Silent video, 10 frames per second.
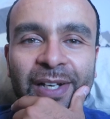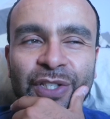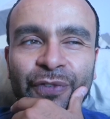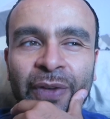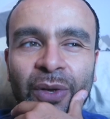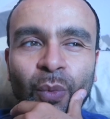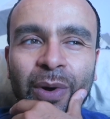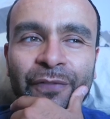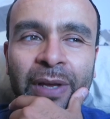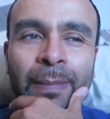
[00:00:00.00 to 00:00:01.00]
I just think
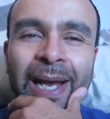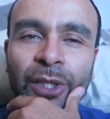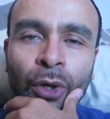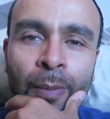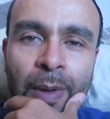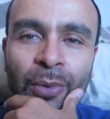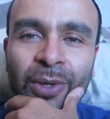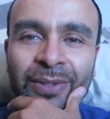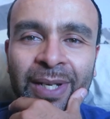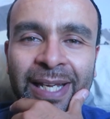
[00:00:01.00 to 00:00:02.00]
one thing about in the comic
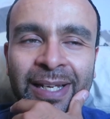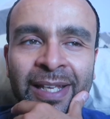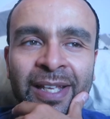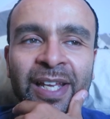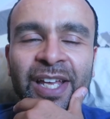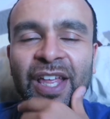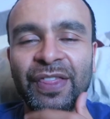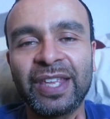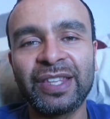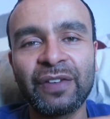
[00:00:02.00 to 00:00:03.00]
books lately,
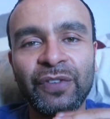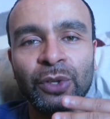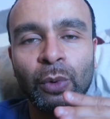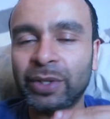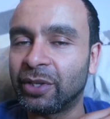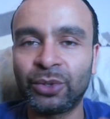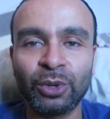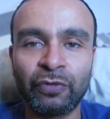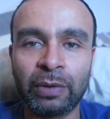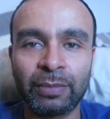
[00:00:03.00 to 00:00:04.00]
they never know what to
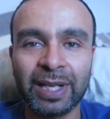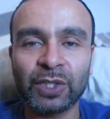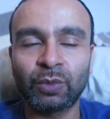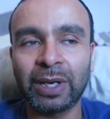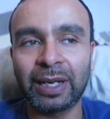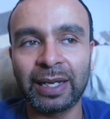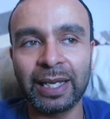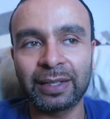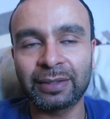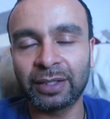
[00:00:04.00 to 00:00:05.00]
do with him. That's why
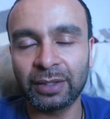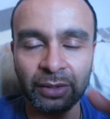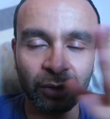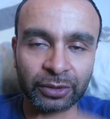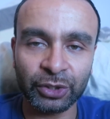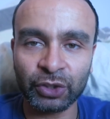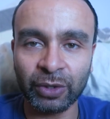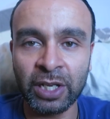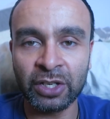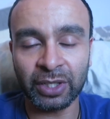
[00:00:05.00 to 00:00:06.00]
like Doctor
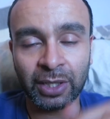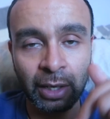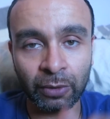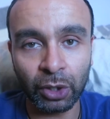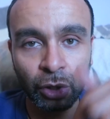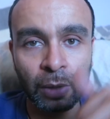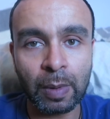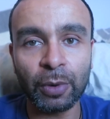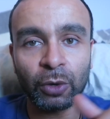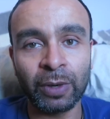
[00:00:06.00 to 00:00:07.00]
Strange, the current
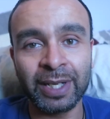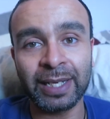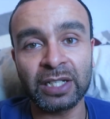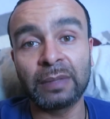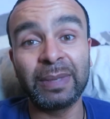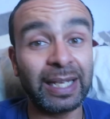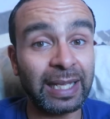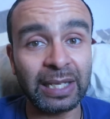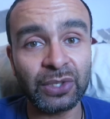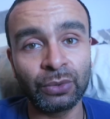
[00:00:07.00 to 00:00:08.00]
comic book run is actually being
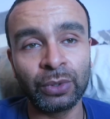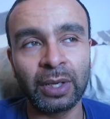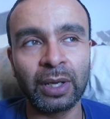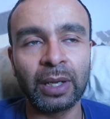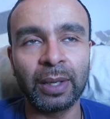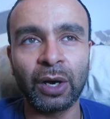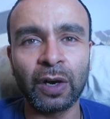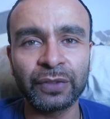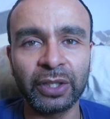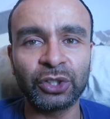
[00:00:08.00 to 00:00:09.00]
cancelled uh,
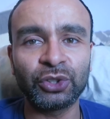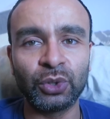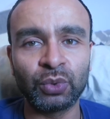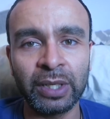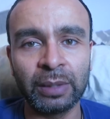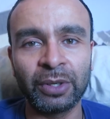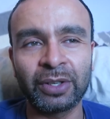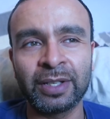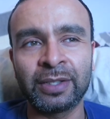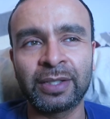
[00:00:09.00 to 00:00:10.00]
after issue 20
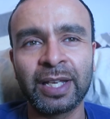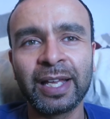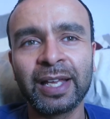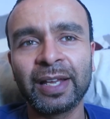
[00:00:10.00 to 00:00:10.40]
because